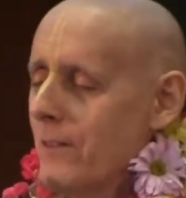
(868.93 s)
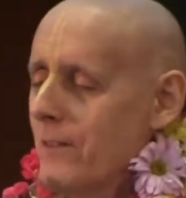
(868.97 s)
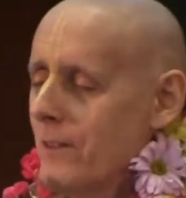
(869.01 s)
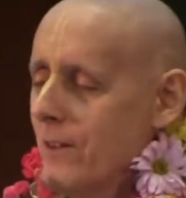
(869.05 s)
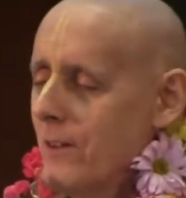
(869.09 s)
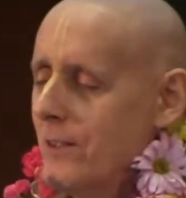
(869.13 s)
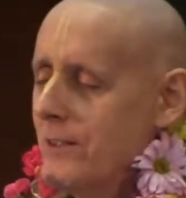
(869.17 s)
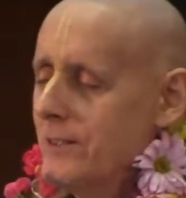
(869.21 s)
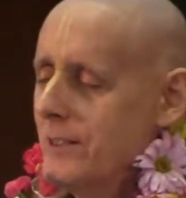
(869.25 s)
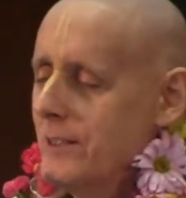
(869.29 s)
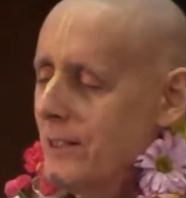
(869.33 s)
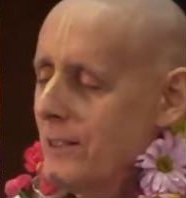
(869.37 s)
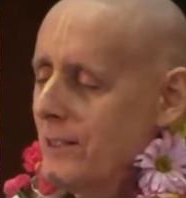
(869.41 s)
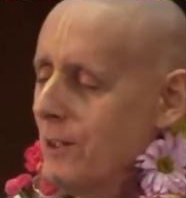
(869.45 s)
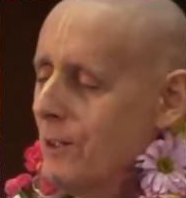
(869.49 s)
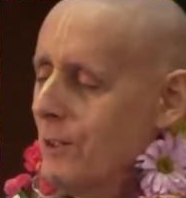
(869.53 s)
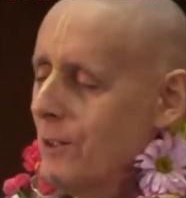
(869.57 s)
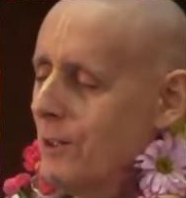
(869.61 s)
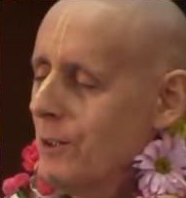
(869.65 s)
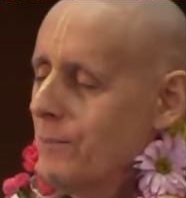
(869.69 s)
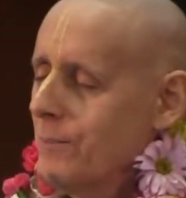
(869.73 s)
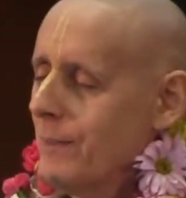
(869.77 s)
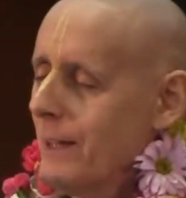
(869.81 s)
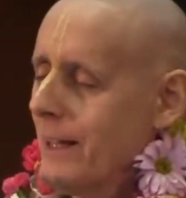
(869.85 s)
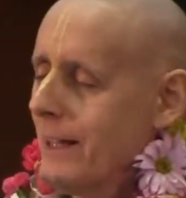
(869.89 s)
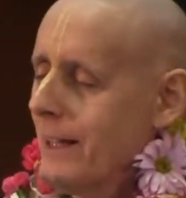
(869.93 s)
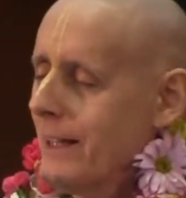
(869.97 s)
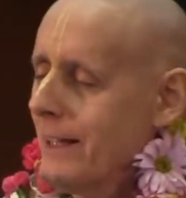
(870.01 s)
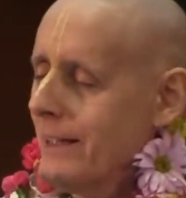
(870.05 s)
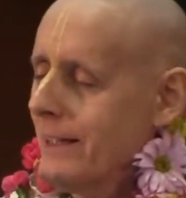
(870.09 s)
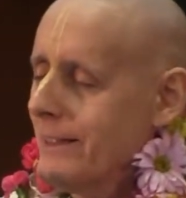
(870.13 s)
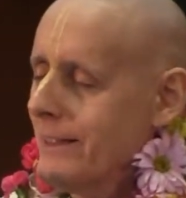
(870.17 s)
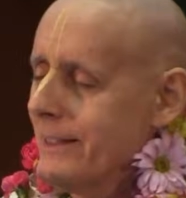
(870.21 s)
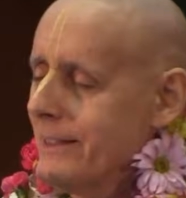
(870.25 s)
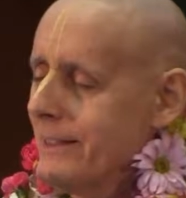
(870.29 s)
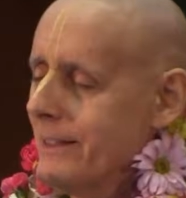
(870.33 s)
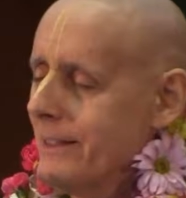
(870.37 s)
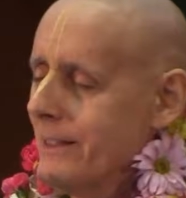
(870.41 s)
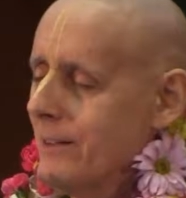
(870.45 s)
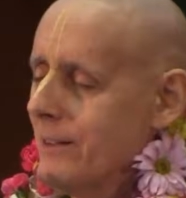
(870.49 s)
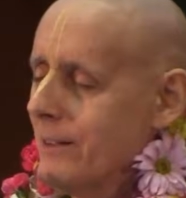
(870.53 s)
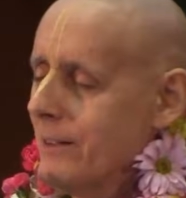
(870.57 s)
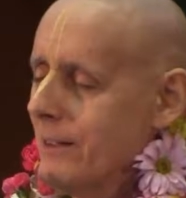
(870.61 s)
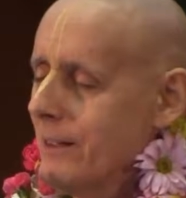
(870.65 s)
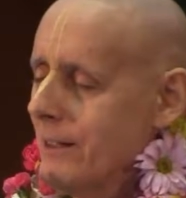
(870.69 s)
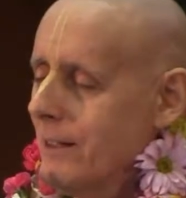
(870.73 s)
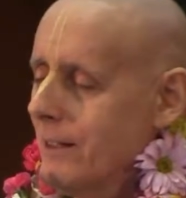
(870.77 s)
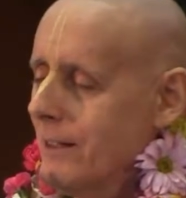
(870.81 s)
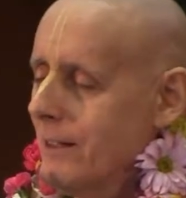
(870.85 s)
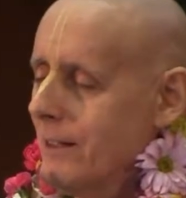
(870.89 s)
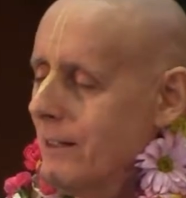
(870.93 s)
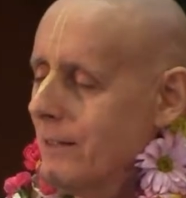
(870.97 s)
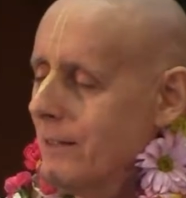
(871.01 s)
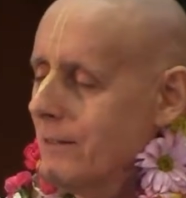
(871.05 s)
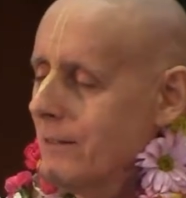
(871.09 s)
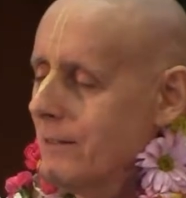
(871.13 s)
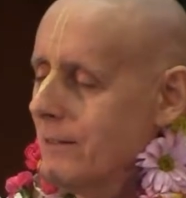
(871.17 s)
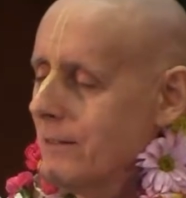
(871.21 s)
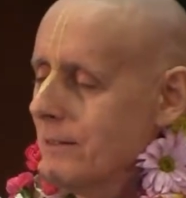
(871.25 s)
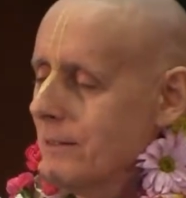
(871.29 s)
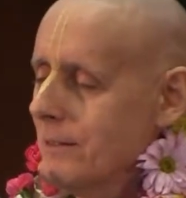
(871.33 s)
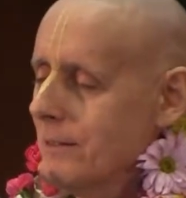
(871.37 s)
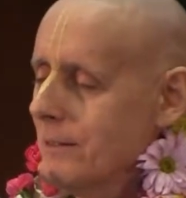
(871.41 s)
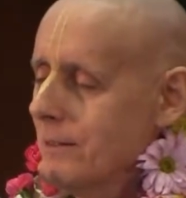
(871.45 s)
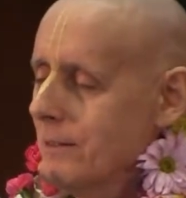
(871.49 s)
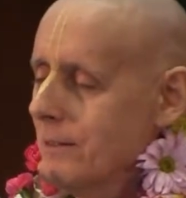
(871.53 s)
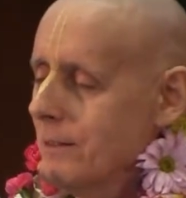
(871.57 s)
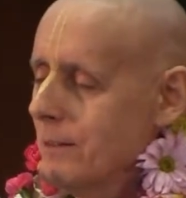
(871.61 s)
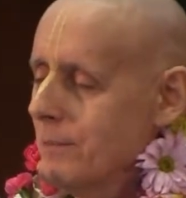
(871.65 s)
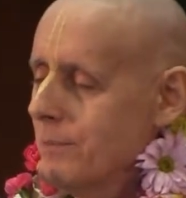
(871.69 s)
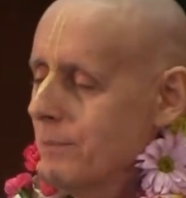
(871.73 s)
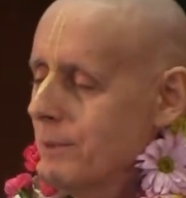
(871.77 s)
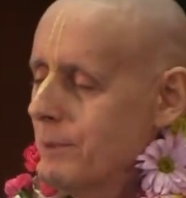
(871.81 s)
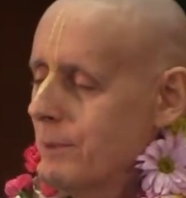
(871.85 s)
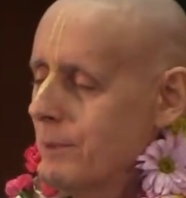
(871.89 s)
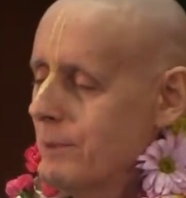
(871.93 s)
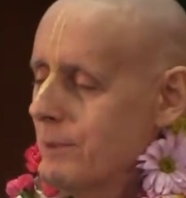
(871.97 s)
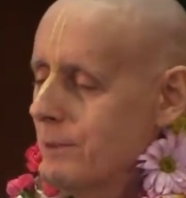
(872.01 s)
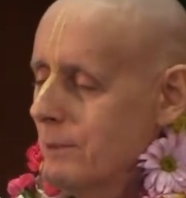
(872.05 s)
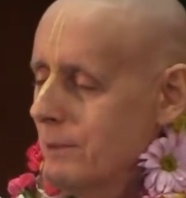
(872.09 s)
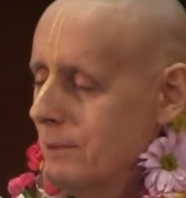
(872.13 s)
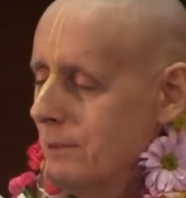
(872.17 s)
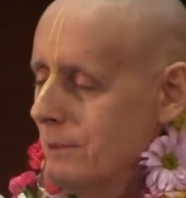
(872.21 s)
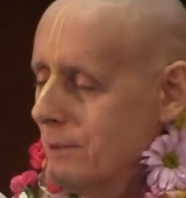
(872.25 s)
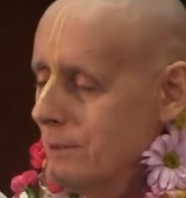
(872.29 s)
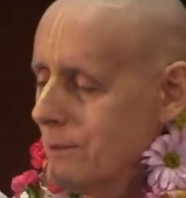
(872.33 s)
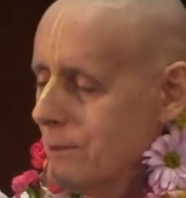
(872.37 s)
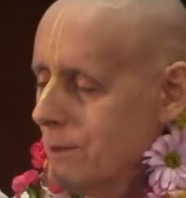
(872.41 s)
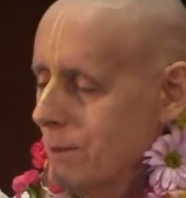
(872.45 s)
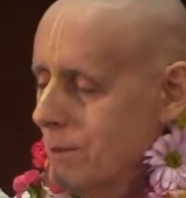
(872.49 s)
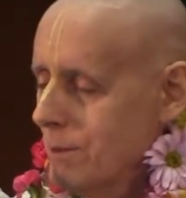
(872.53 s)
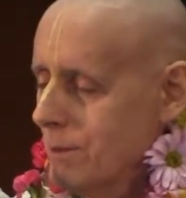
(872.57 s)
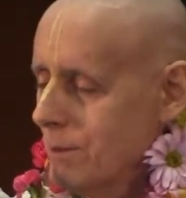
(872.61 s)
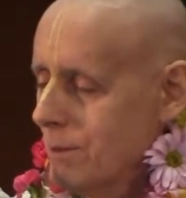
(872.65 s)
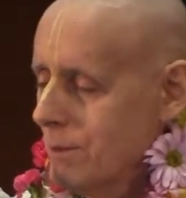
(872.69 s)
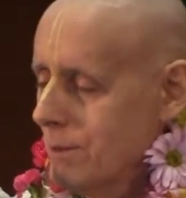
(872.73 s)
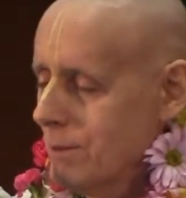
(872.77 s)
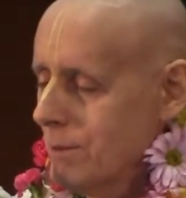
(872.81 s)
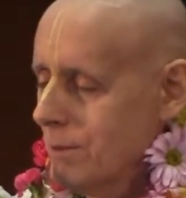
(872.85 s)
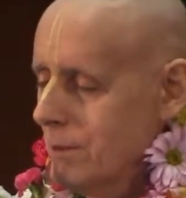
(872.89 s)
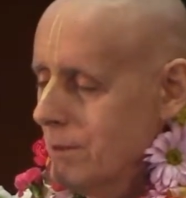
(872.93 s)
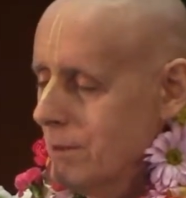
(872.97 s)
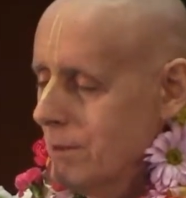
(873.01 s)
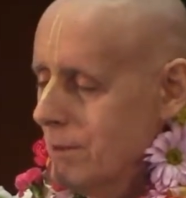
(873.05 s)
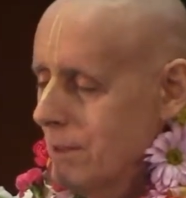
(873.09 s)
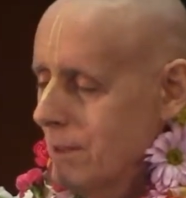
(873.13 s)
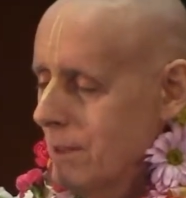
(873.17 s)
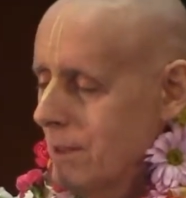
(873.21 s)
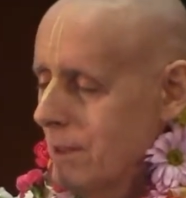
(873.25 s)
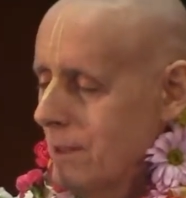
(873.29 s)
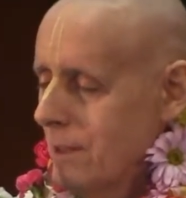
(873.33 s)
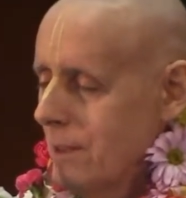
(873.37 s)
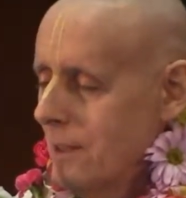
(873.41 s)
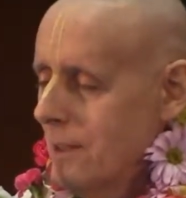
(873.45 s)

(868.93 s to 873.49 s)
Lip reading: There's the gold mine that produces the gold.